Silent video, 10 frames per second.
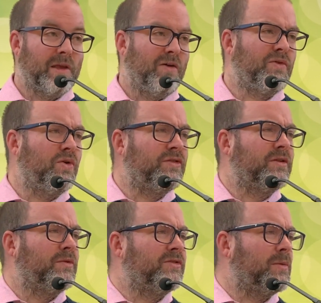Of course,
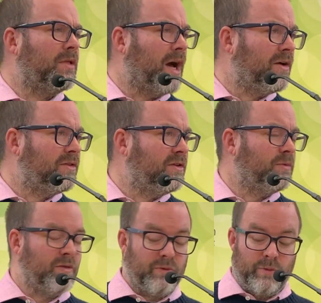there were similarities
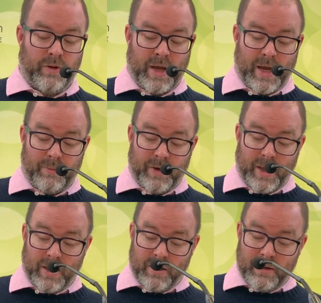with what were
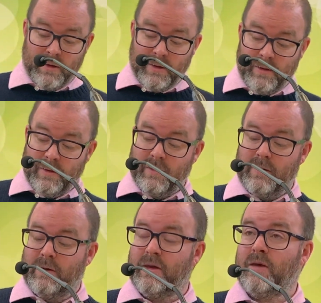happening.
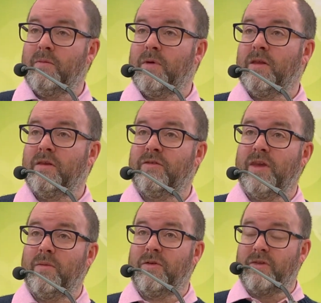And the
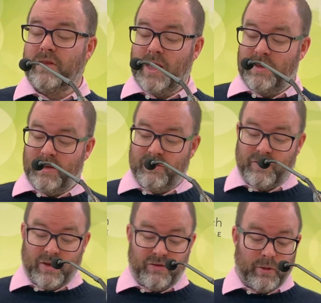same as in the 18th
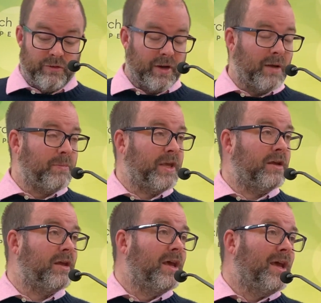century, it was an
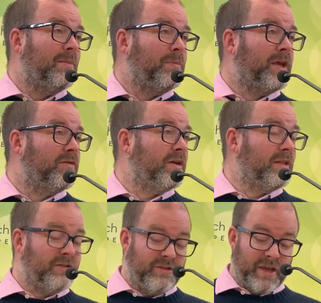
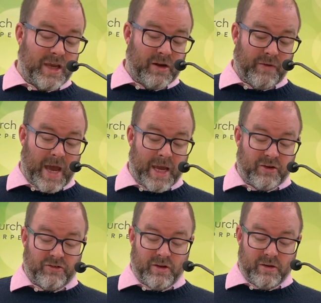imperialistic kind of
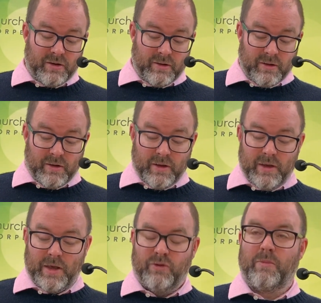action.
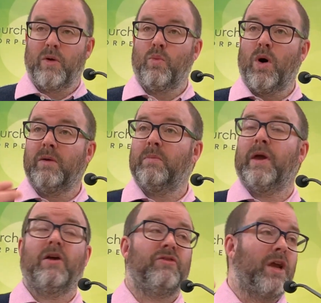It was about one
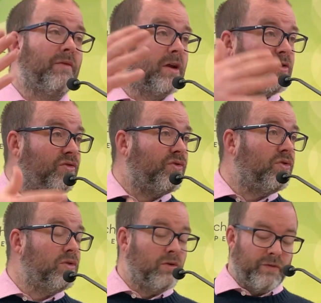person having
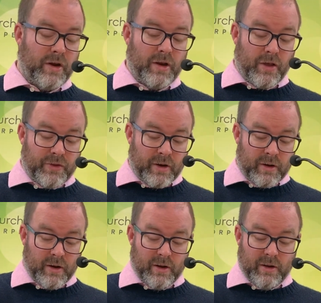control over
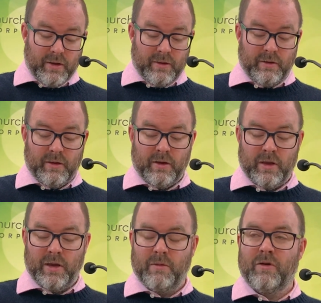another,
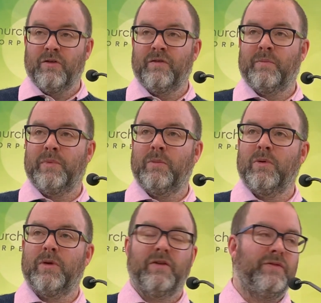over
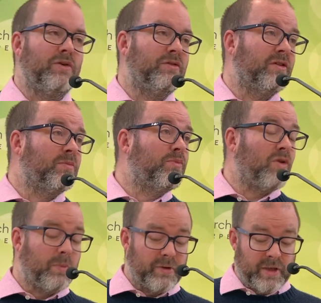people being viewed as
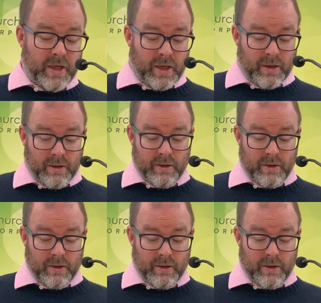property.